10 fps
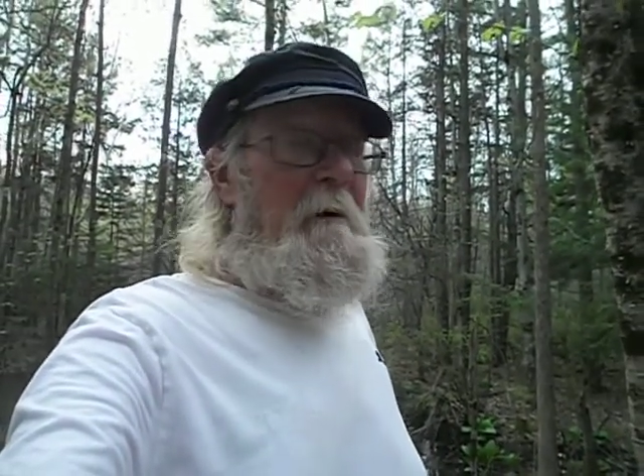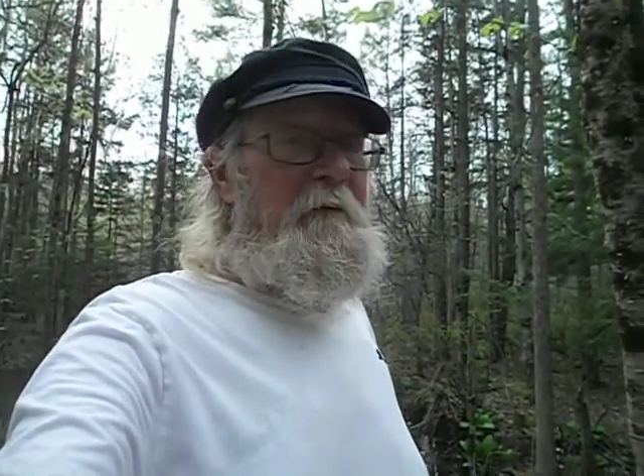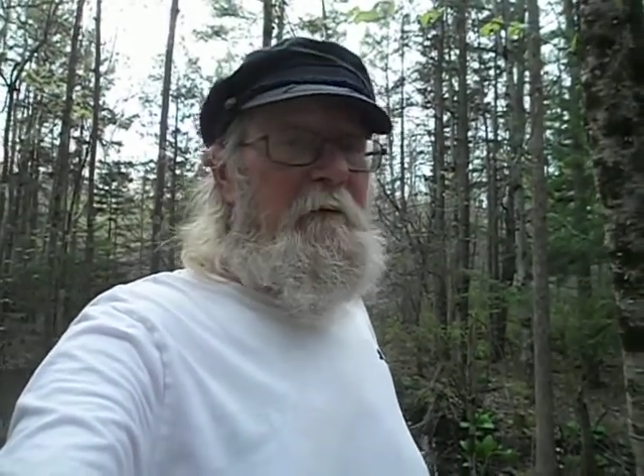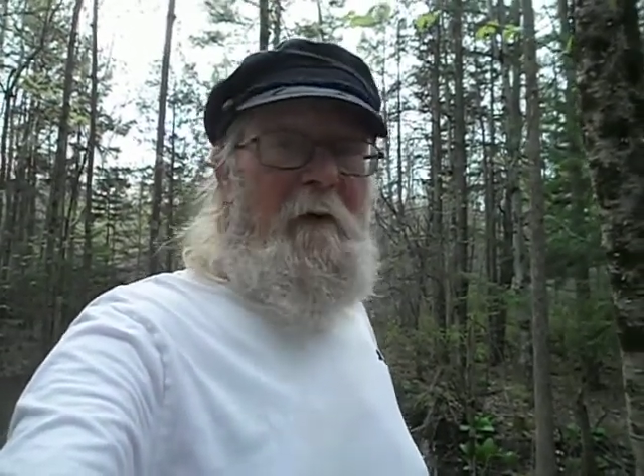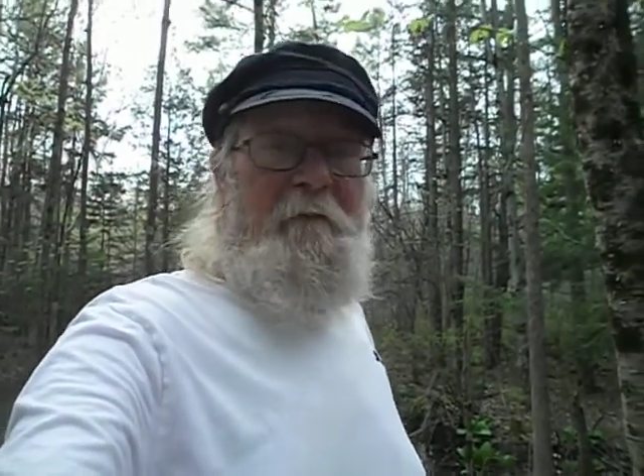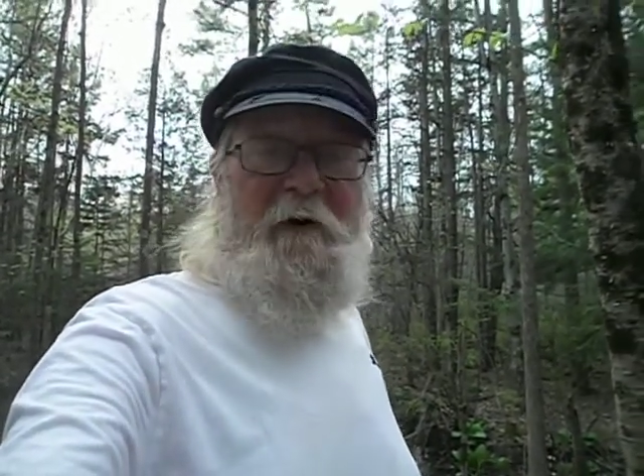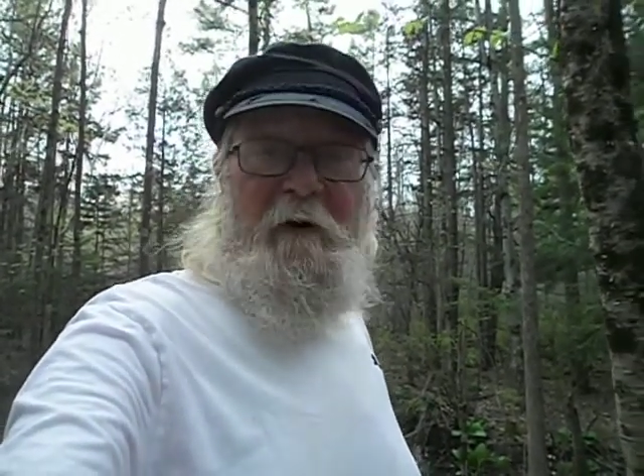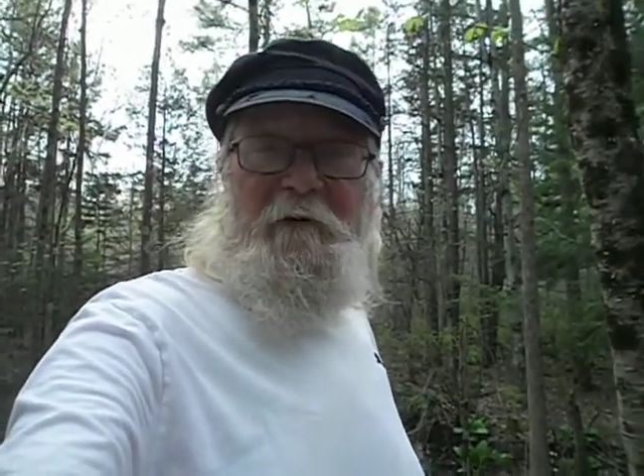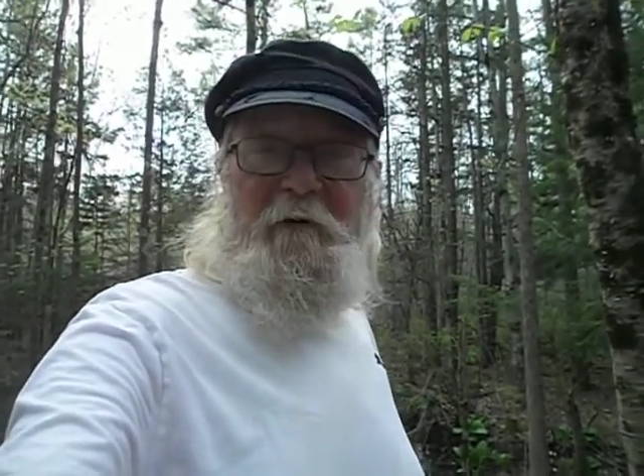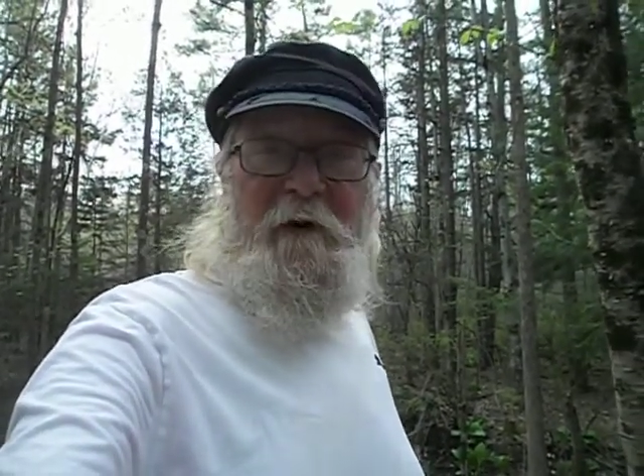I said, "Well, I'm
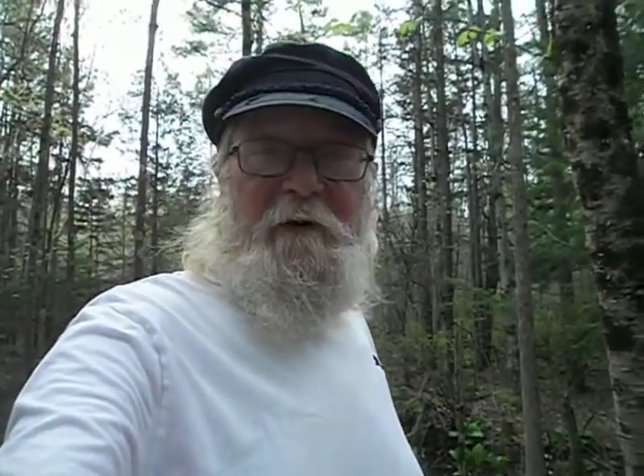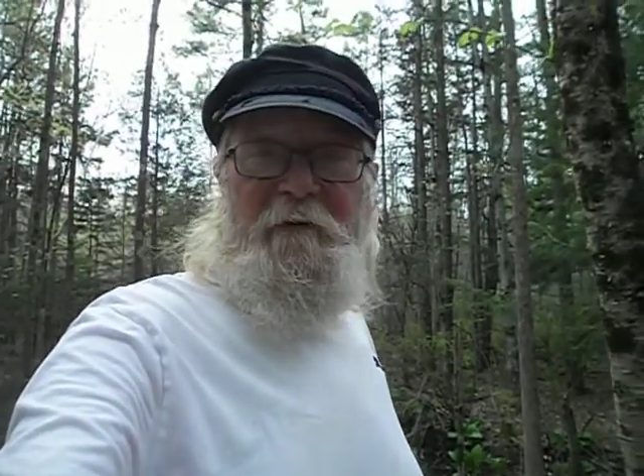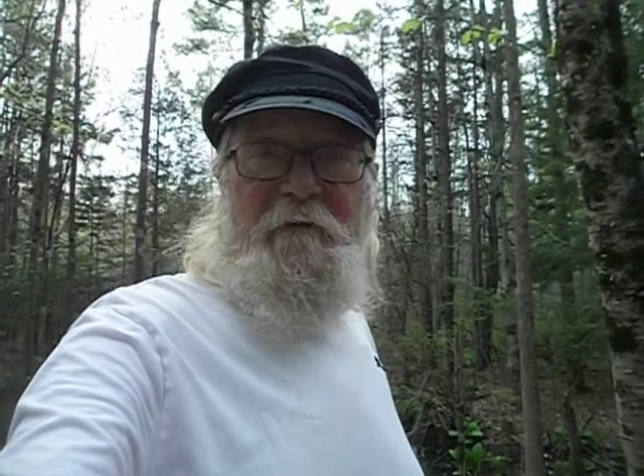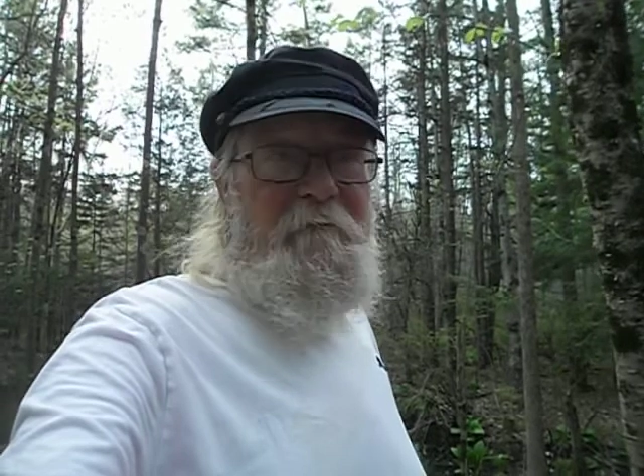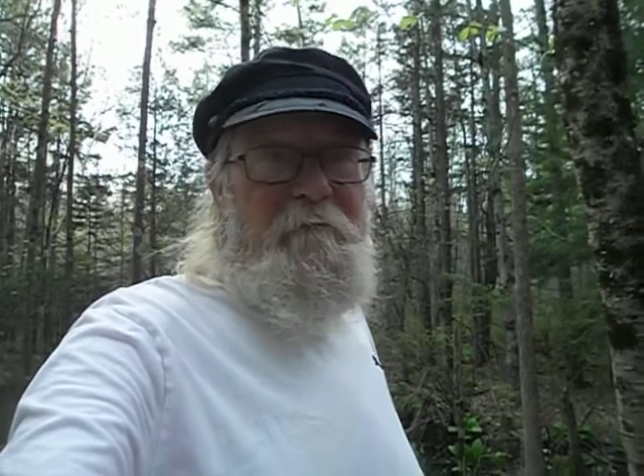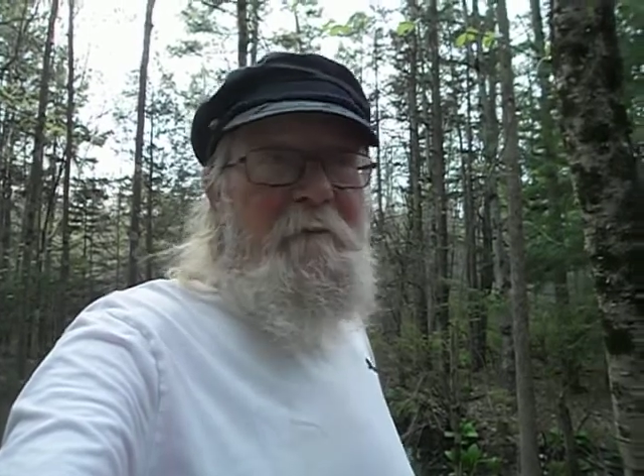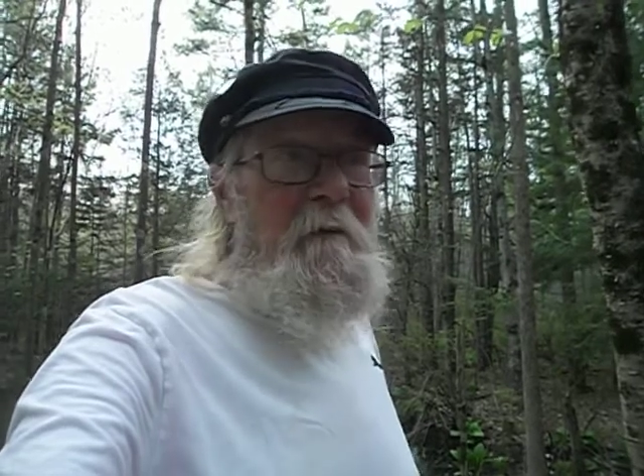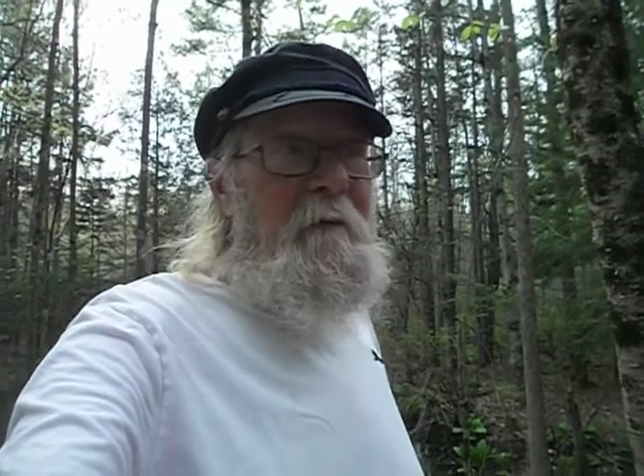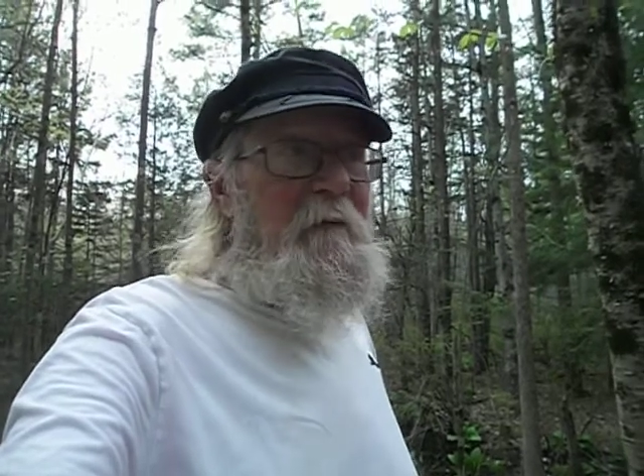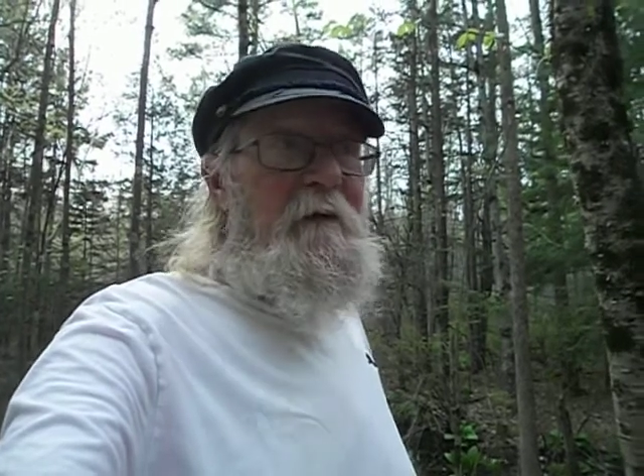sorry, sir. I didn't
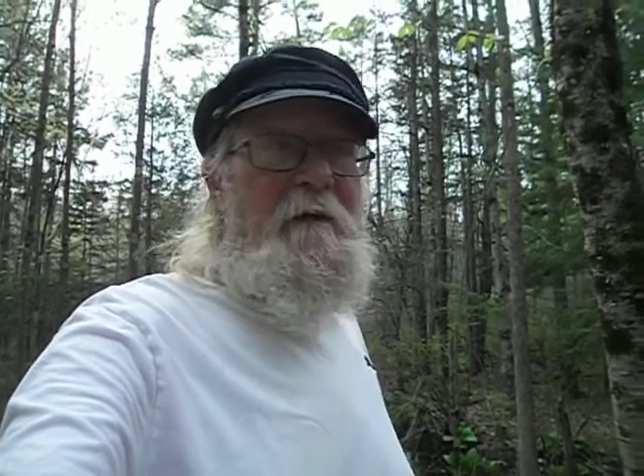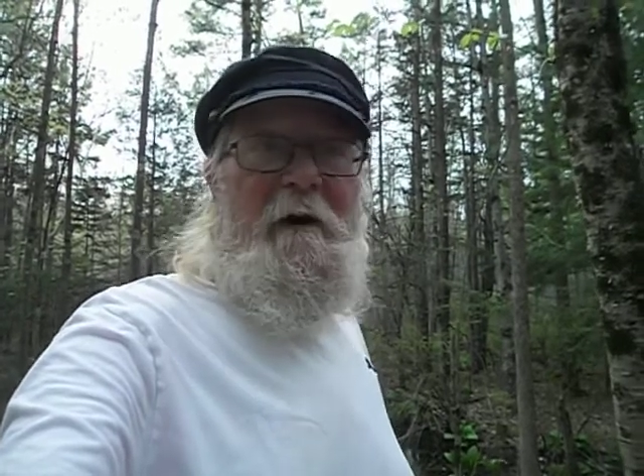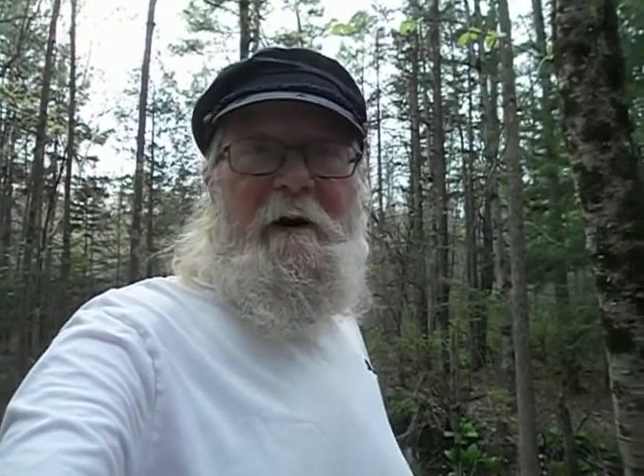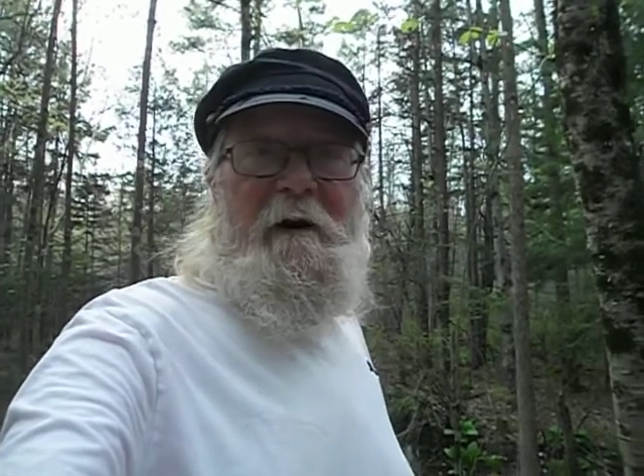see that